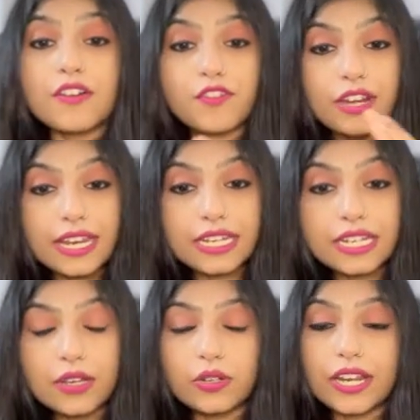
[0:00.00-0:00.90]
For any
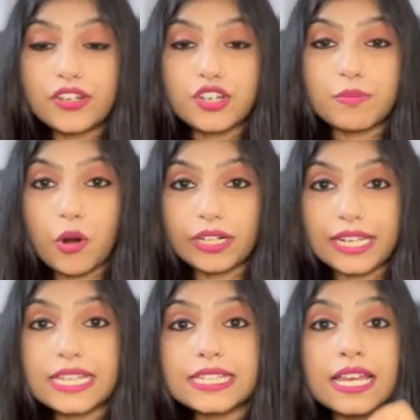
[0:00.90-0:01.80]
regulatory
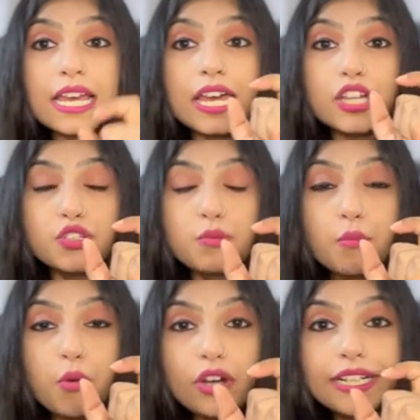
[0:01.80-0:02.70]
bodies, to
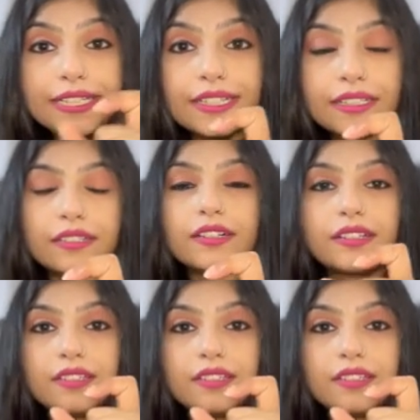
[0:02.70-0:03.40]
monitor